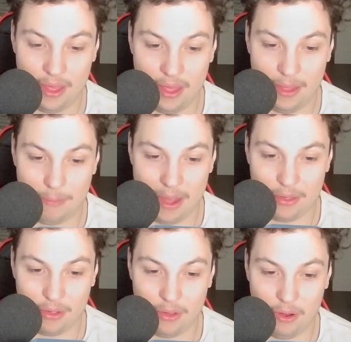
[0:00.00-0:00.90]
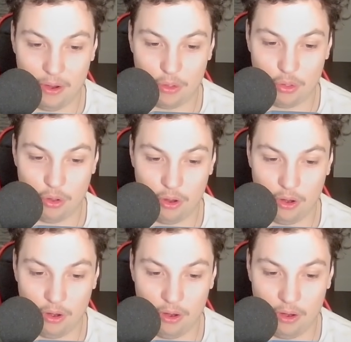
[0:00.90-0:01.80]
Magic
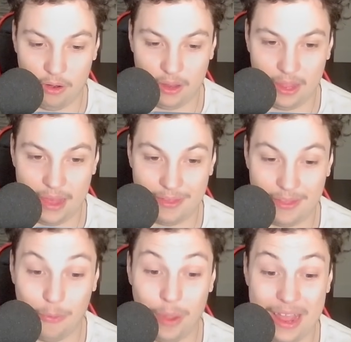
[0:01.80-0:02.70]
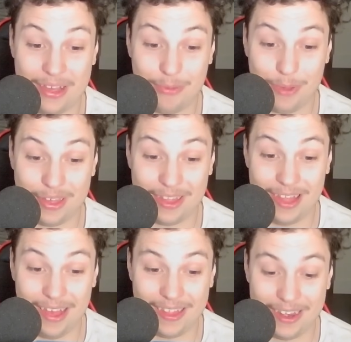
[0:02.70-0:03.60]
Archer. He has to Witch, which he
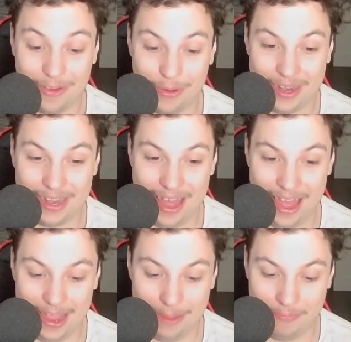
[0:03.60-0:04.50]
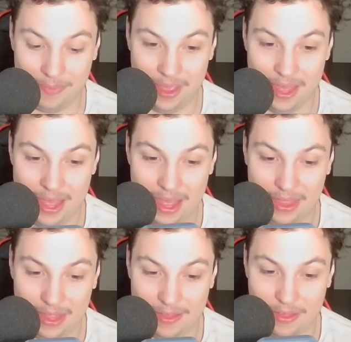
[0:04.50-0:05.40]
doesn't do in time.
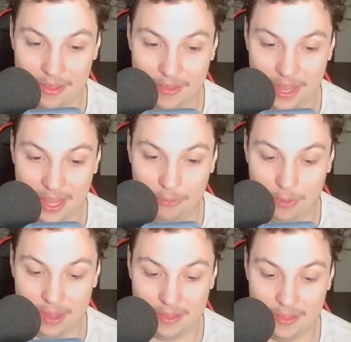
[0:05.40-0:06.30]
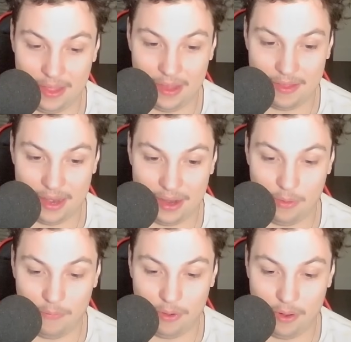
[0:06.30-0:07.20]
Let's just E-Wiz this and then go
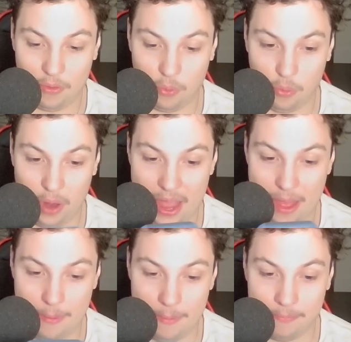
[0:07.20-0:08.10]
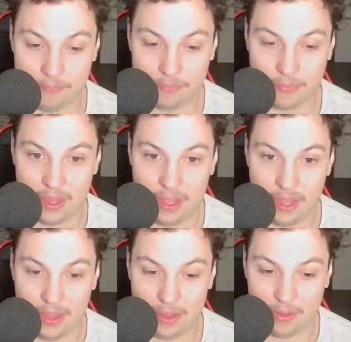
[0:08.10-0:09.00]
for another Ram.
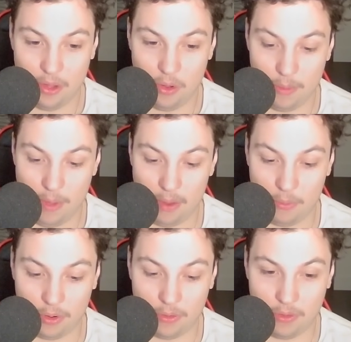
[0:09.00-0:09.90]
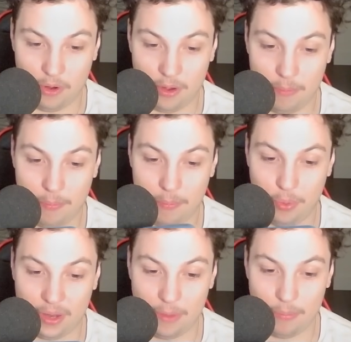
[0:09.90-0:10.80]
Let's go. Come on. We're starting to
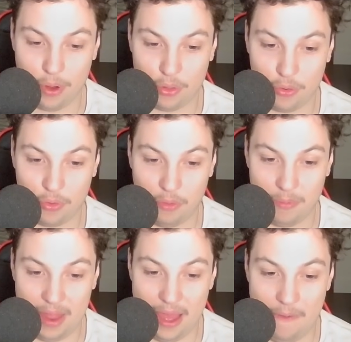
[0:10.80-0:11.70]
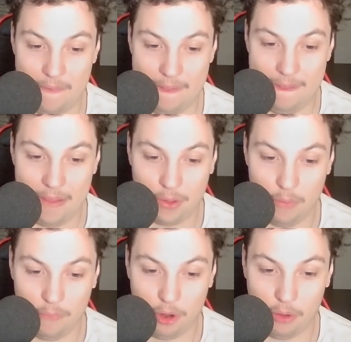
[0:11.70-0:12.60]
bring the pressure to him now. Go
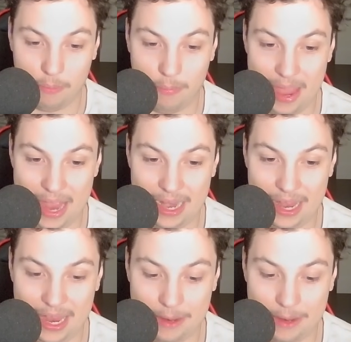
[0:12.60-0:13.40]
for our Bandit.